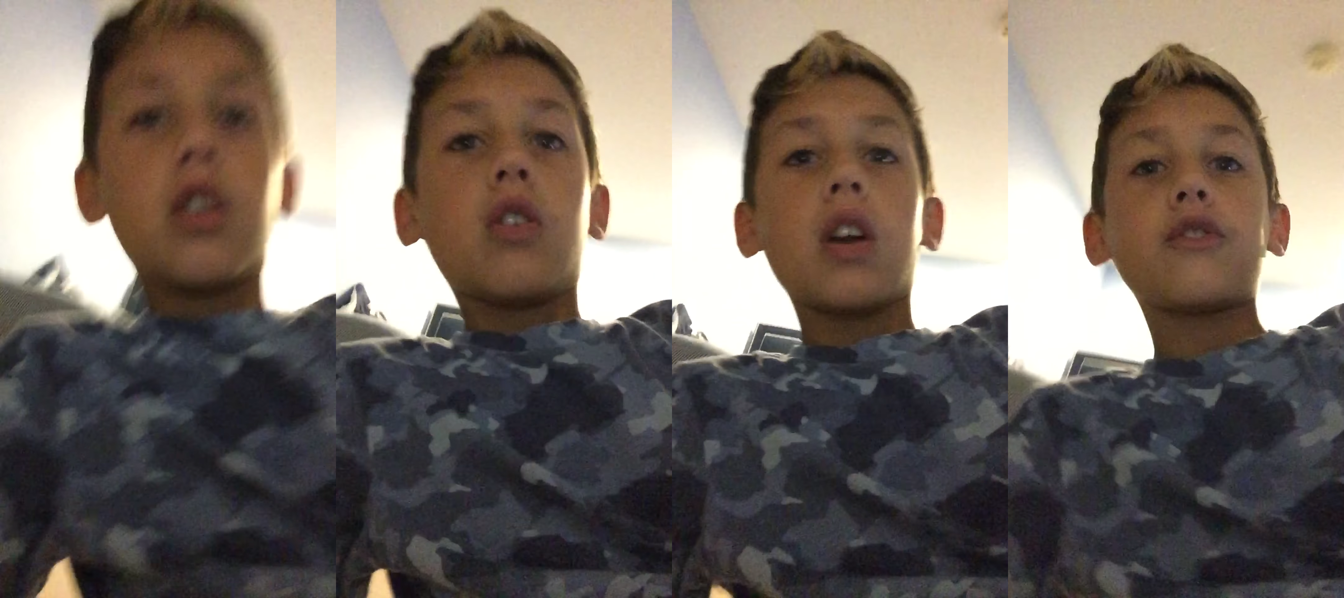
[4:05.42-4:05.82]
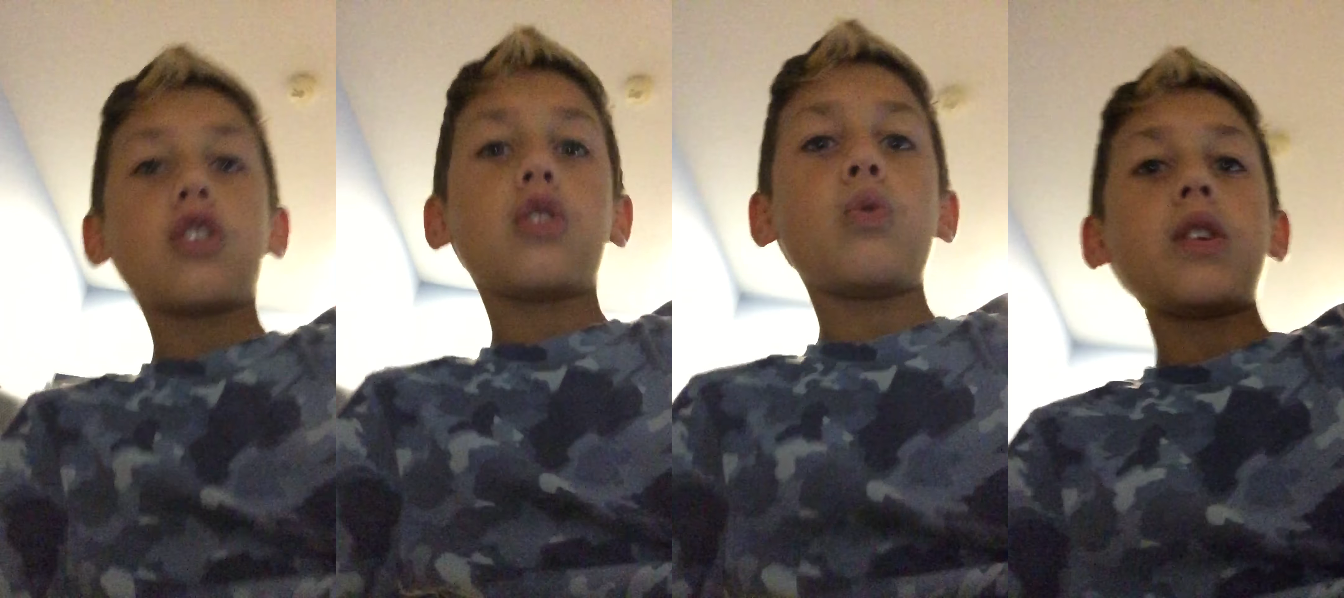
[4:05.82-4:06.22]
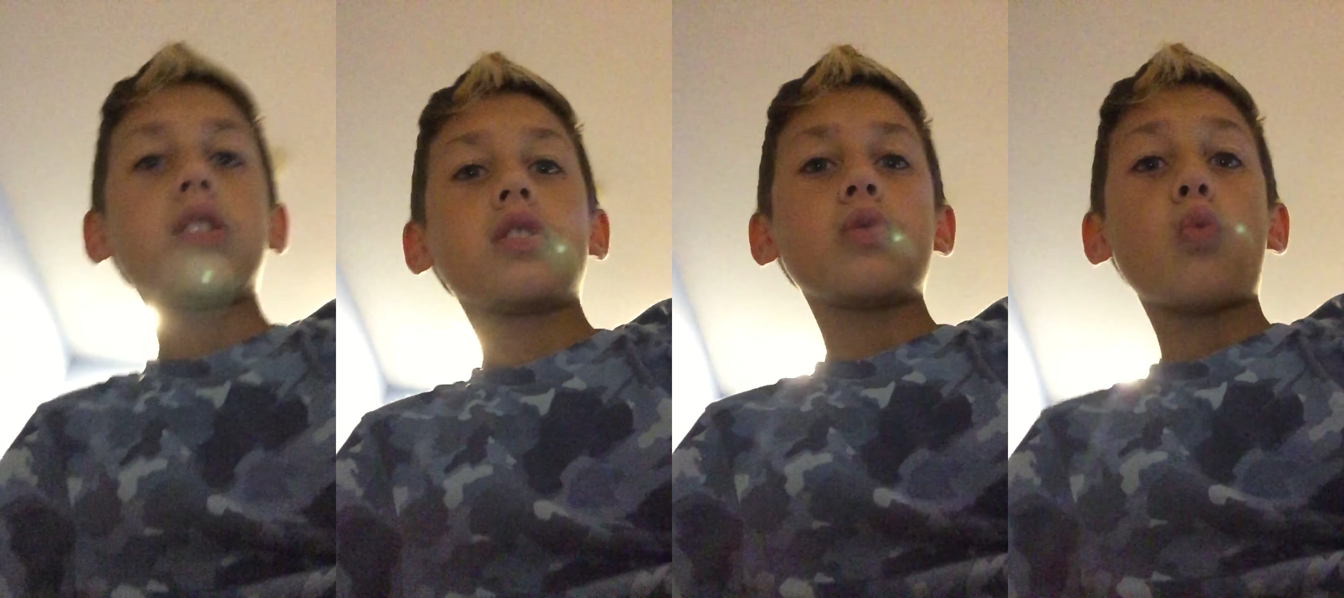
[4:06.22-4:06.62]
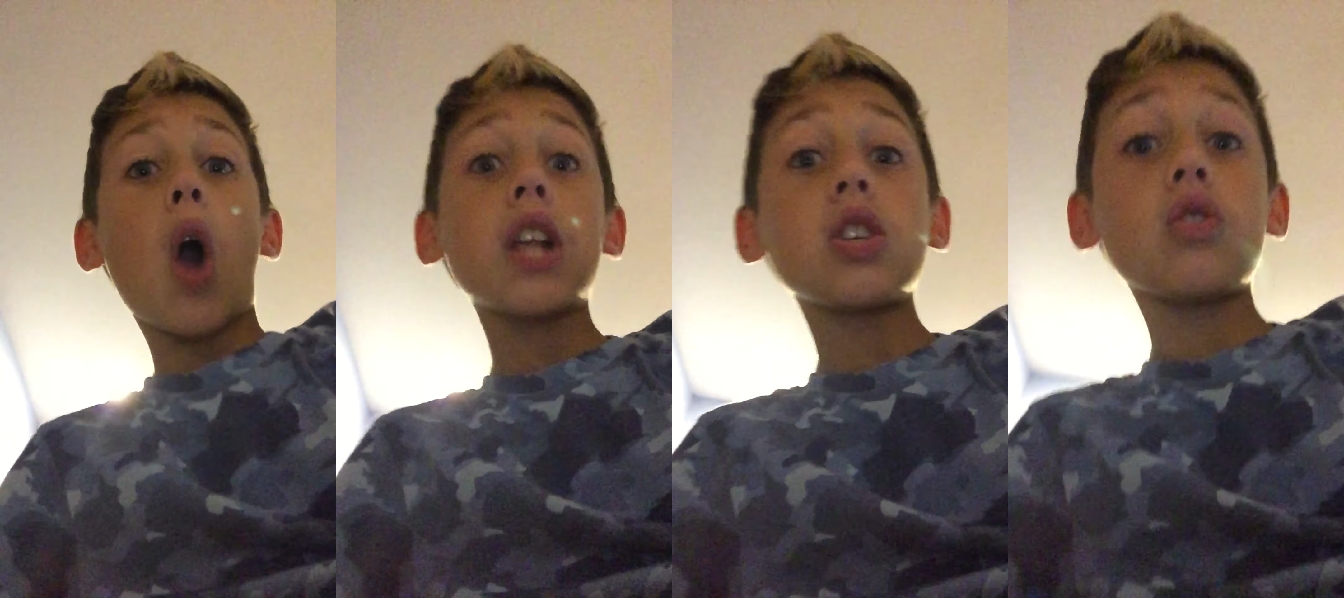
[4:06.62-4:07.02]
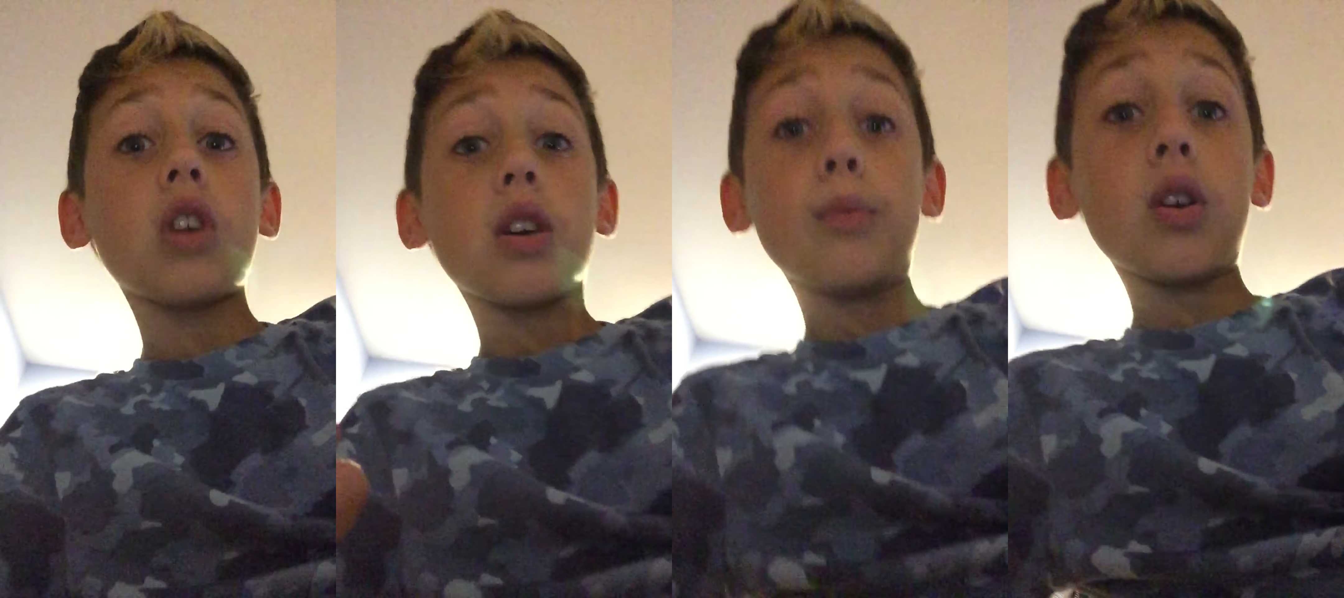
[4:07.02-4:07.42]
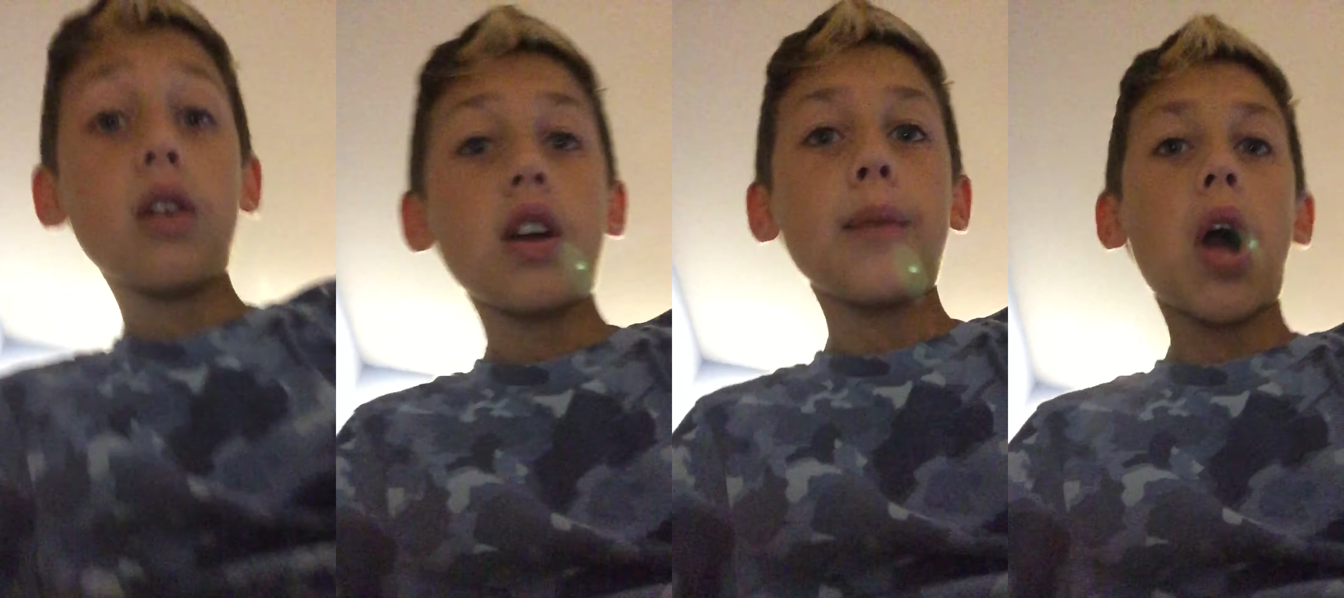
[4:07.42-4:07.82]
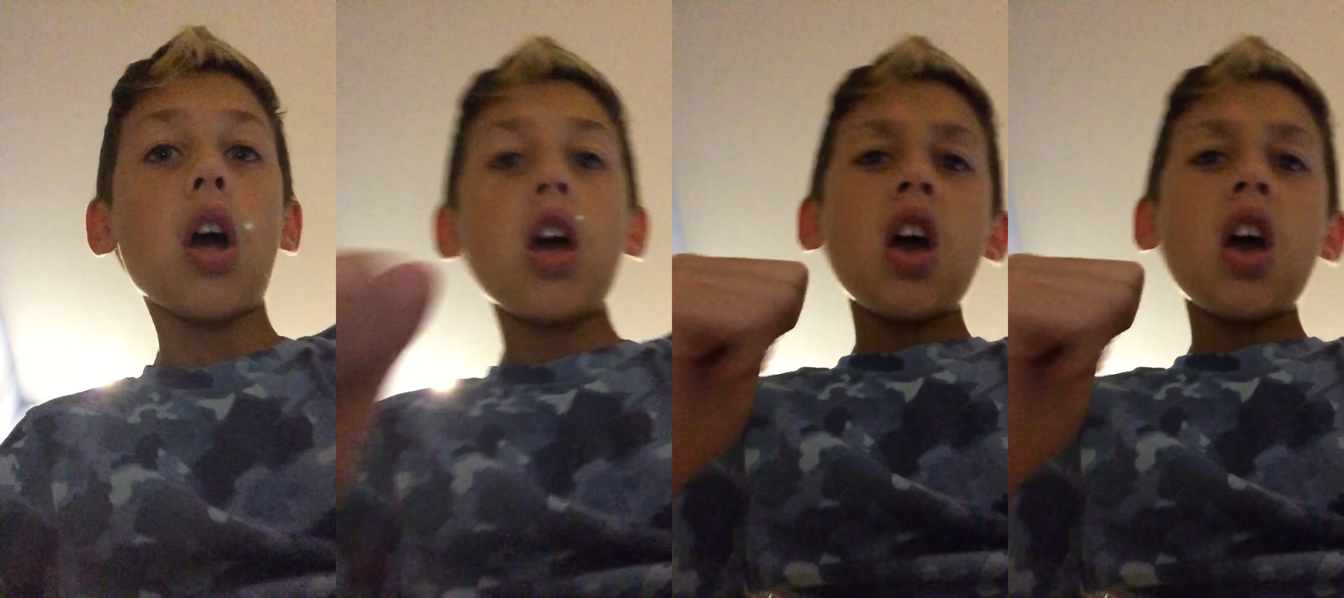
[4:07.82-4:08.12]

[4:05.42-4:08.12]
all you have to do is why does it look like I'm not? Okay, I'm not.